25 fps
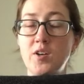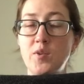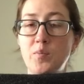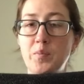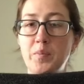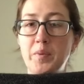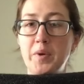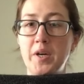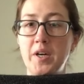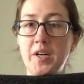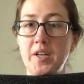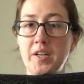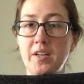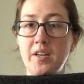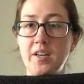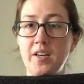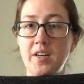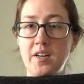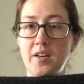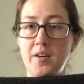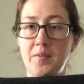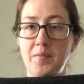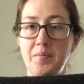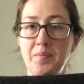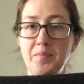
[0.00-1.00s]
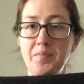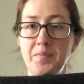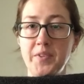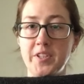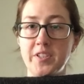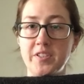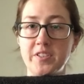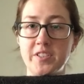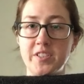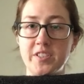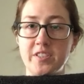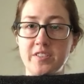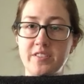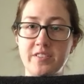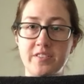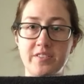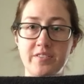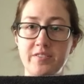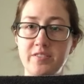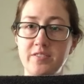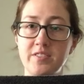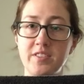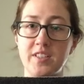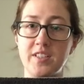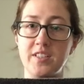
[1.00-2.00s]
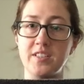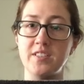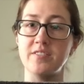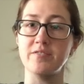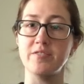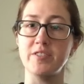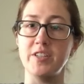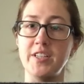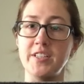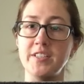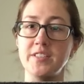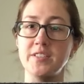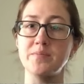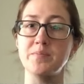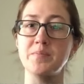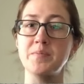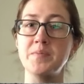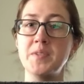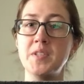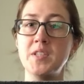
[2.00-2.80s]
but they're just kind of random